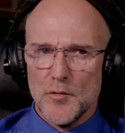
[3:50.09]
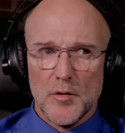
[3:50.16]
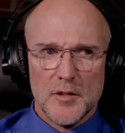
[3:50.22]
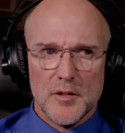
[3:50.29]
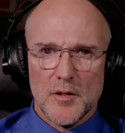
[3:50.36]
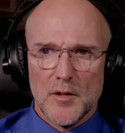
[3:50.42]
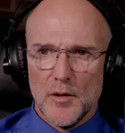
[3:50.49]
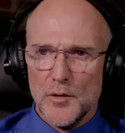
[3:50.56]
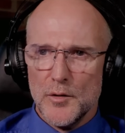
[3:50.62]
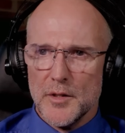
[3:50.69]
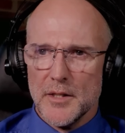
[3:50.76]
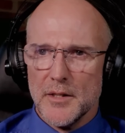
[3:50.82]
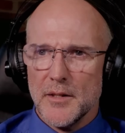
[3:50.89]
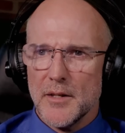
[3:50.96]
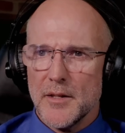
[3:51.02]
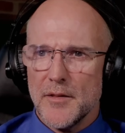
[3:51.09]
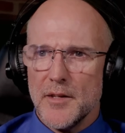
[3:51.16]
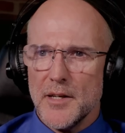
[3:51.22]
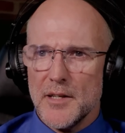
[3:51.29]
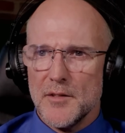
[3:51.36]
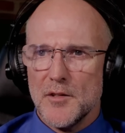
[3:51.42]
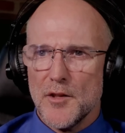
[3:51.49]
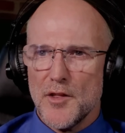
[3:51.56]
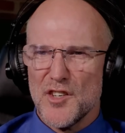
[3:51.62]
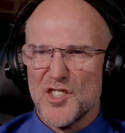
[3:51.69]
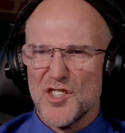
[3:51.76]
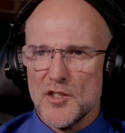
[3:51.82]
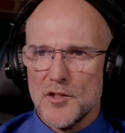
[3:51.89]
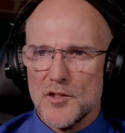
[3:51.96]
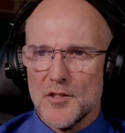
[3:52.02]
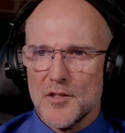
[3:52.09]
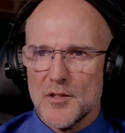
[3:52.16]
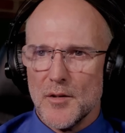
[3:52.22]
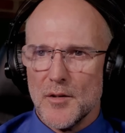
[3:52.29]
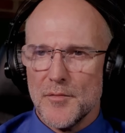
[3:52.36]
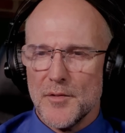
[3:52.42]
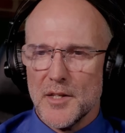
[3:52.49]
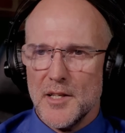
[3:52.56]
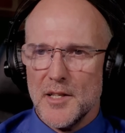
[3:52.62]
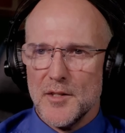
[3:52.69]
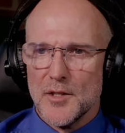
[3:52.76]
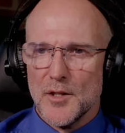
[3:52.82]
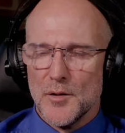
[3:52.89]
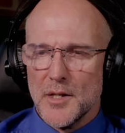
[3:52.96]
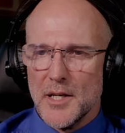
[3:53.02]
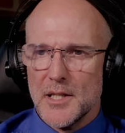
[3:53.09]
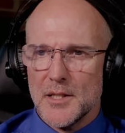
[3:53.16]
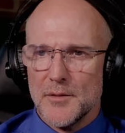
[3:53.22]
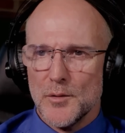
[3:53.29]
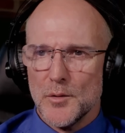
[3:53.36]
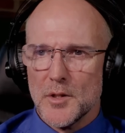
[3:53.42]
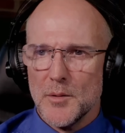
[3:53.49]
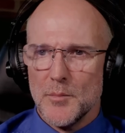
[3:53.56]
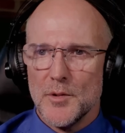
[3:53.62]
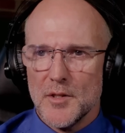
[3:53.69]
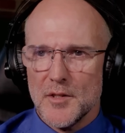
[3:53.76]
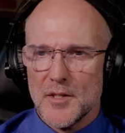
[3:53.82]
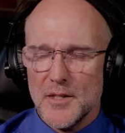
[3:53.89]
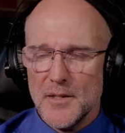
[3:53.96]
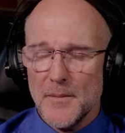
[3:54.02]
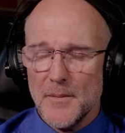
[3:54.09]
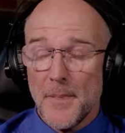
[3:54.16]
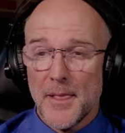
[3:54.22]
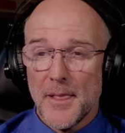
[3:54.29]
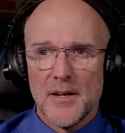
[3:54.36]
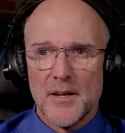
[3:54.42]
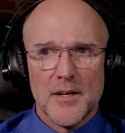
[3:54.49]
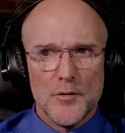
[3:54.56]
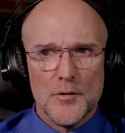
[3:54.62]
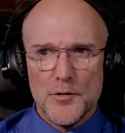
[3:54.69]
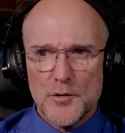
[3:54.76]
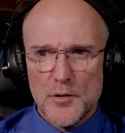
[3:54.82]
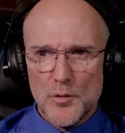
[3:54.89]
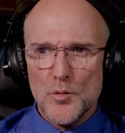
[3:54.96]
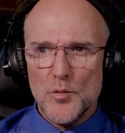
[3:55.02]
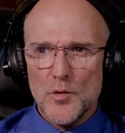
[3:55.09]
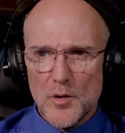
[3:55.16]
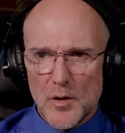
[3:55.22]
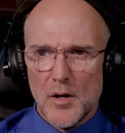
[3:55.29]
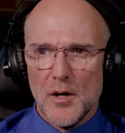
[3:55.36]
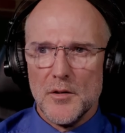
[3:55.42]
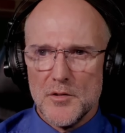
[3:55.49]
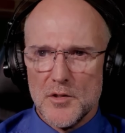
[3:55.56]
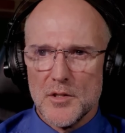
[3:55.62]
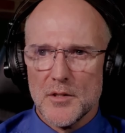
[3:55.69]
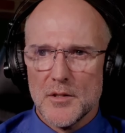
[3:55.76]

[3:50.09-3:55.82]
including the antithesists of the keto carnivore community, do not